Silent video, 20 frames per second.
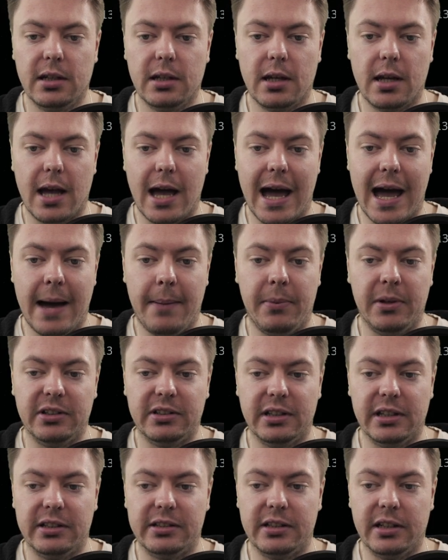app is
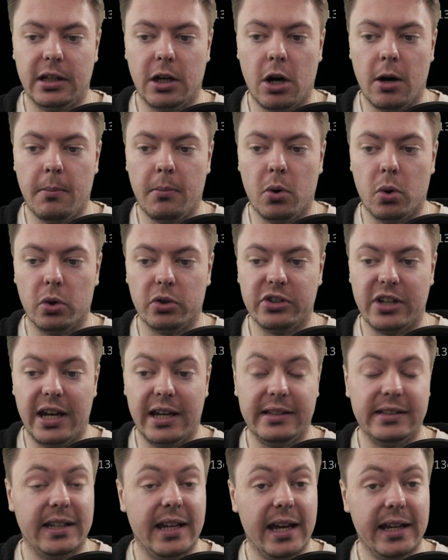listening on port
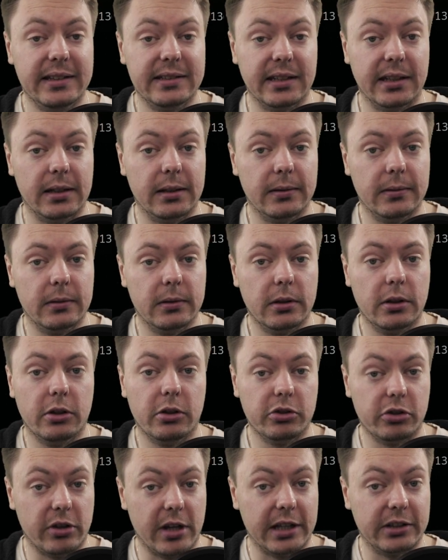8080.
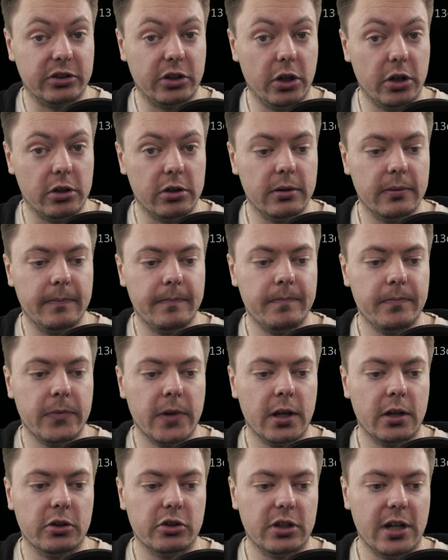So that's good.
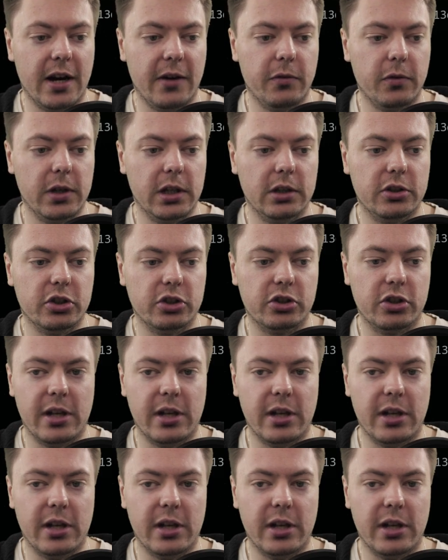So now if we just